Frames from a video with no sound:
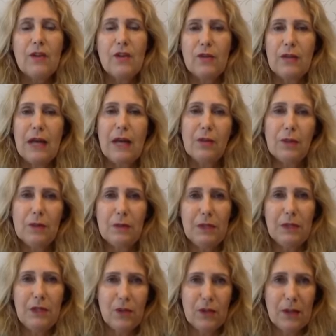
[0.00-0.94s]
So that would be
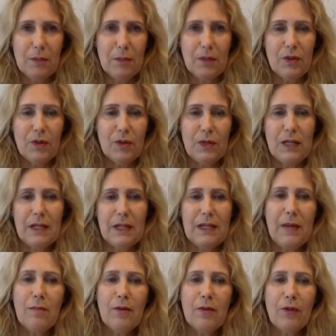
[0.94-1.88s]
your number 3.
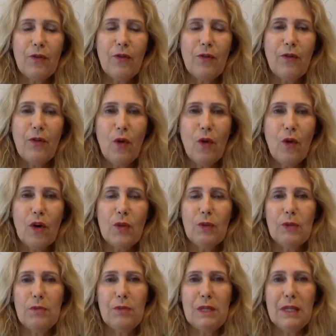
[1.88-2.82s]
Number 4
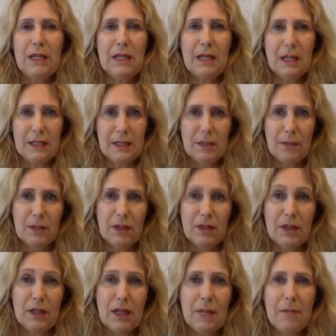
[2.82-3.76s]
would be a similar
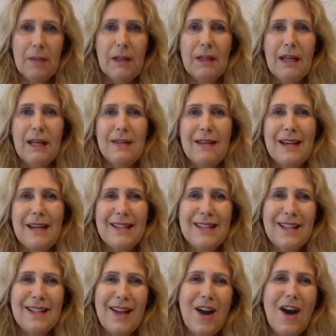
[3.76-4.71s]
thing, but
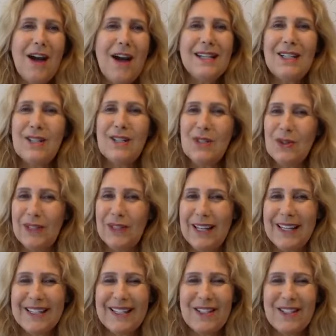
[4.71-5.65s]
that's a honey-do
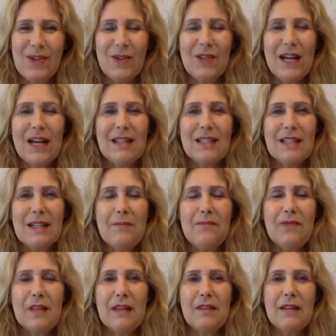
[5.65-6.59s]
list. So that's
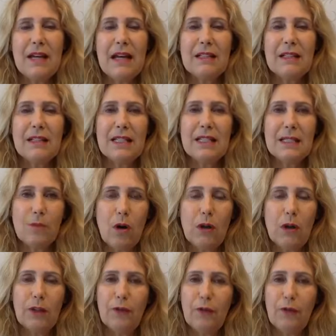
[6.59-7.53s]
something that's
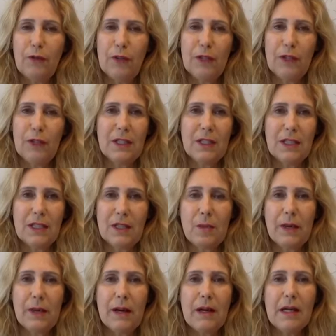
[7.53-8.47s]
smaller fixes and
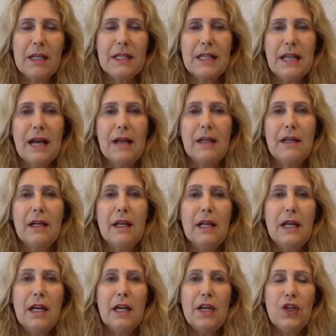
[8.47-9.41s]
repairs that
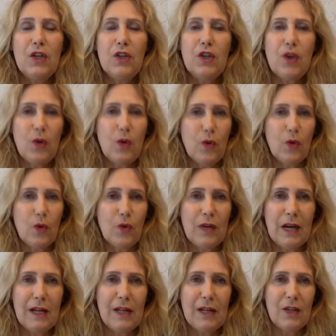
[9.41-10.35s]
you know
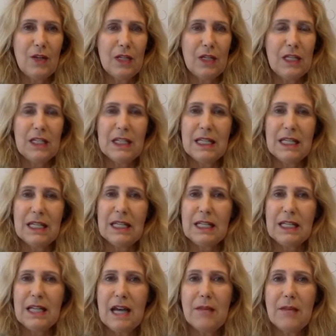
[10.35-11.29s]
that you needed to
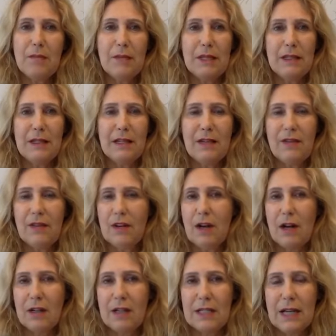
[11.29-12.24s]
get done but never
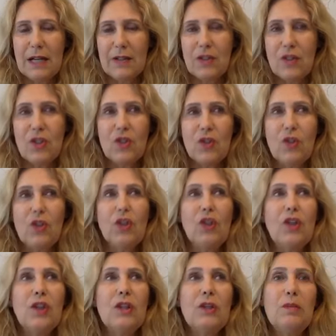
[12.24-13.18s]
got done. So it
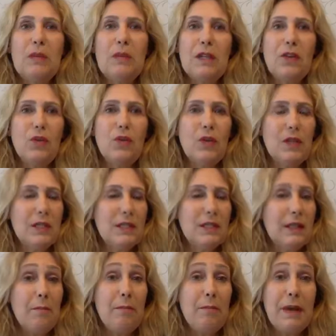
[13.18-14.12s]
could be doing
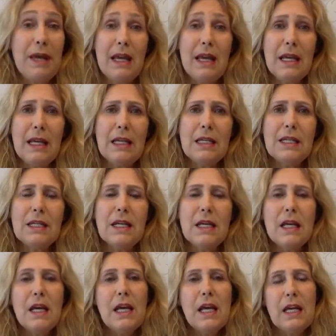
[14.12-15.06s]
some paint,
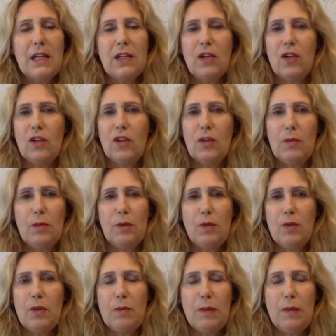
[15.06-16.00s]
it could be
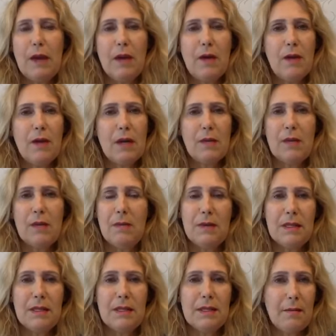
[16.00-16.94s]
repairing
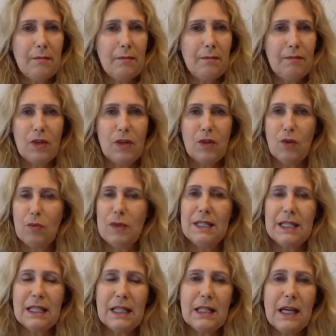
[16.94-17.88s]
maybe some
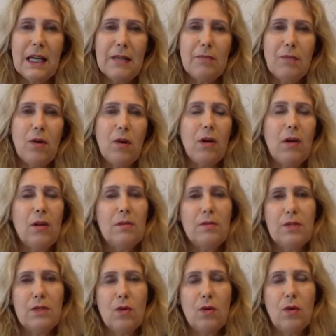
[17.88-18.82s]
missing light
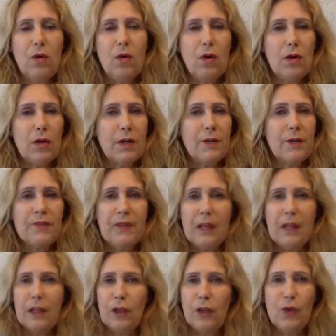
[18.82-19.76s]
bulbs, or
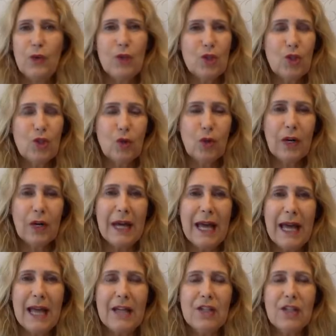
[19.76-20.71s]
a loose door
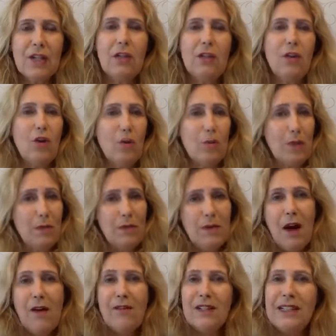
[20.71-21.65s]
handle, or maybe
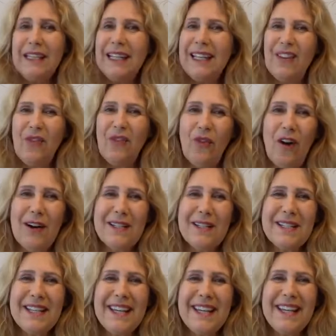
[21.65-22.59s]
you have a leaky
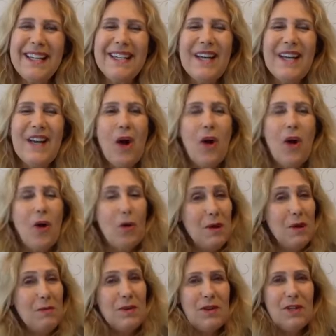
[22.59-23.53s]
faucet, or
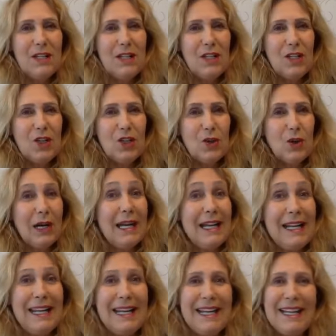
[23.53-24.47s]
maybe you need to
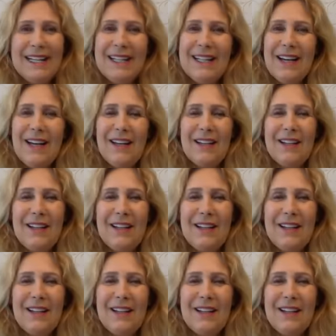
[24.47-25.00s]
clean